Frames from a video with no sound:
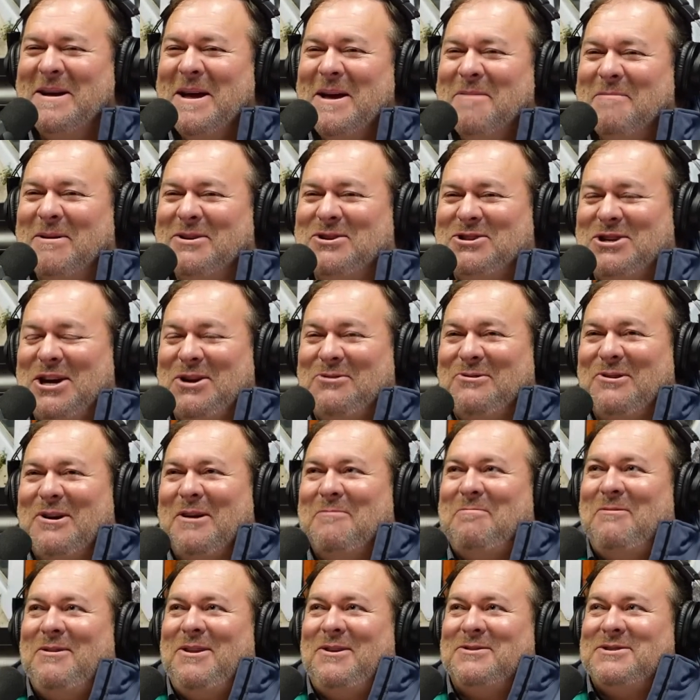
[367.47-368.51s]
But she grew
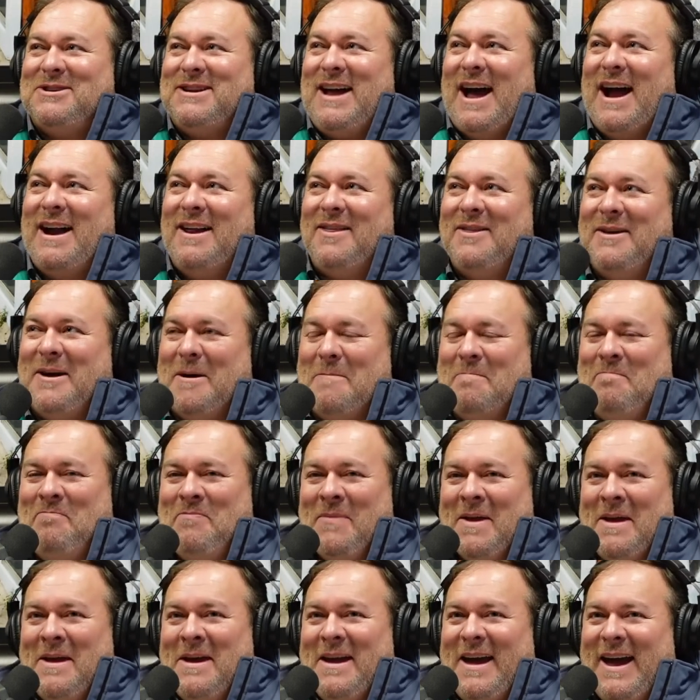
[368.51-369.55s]
up with, there's 9 of them.
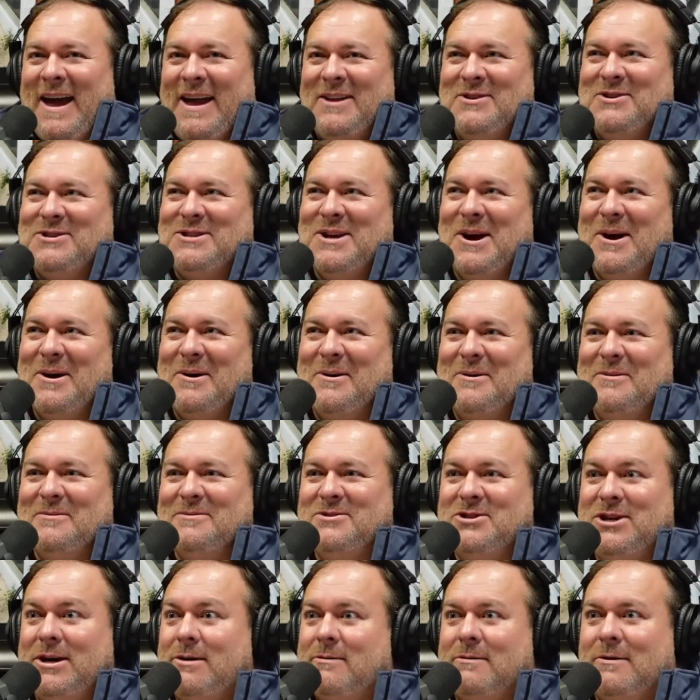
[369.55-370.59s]
And so
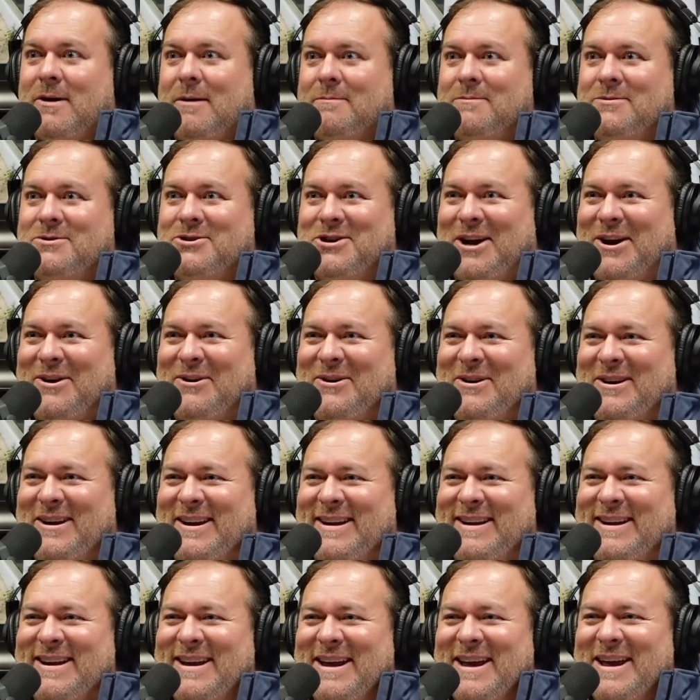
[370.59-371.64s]
she grew up sharing,
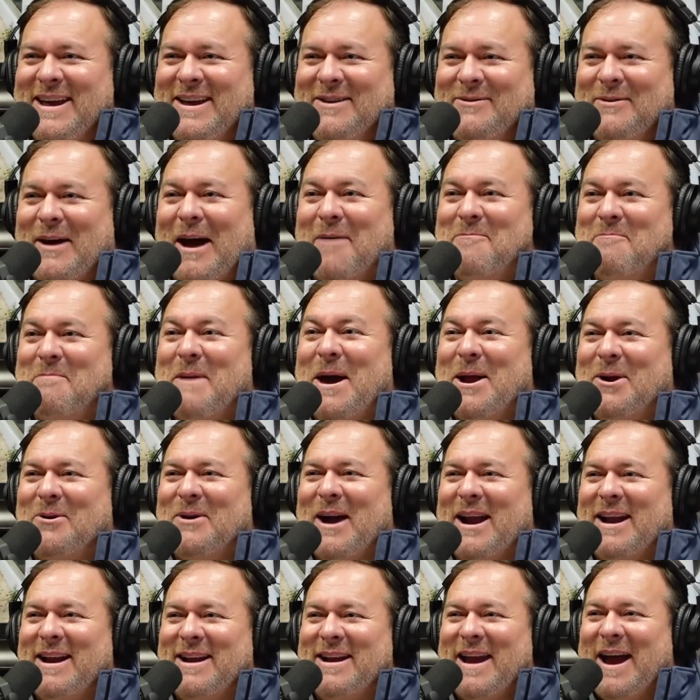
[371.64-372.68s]
and I'm better
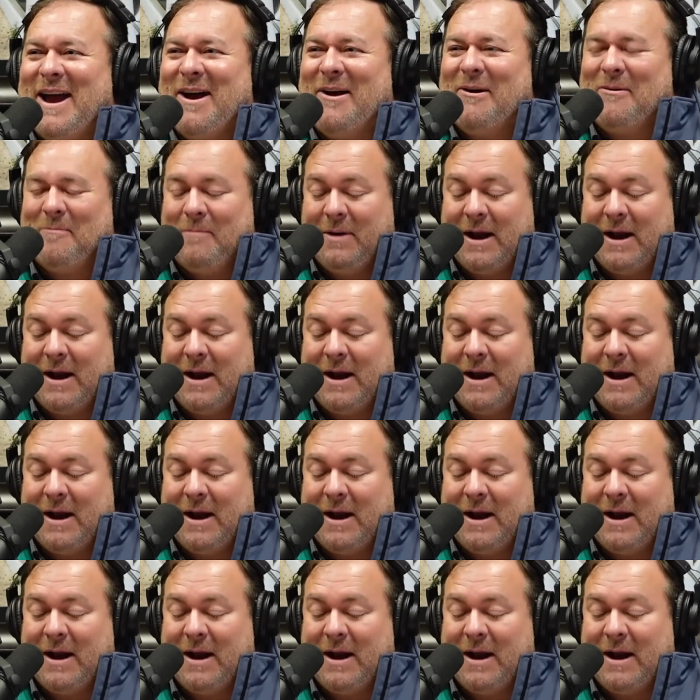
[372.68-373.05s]
at it now.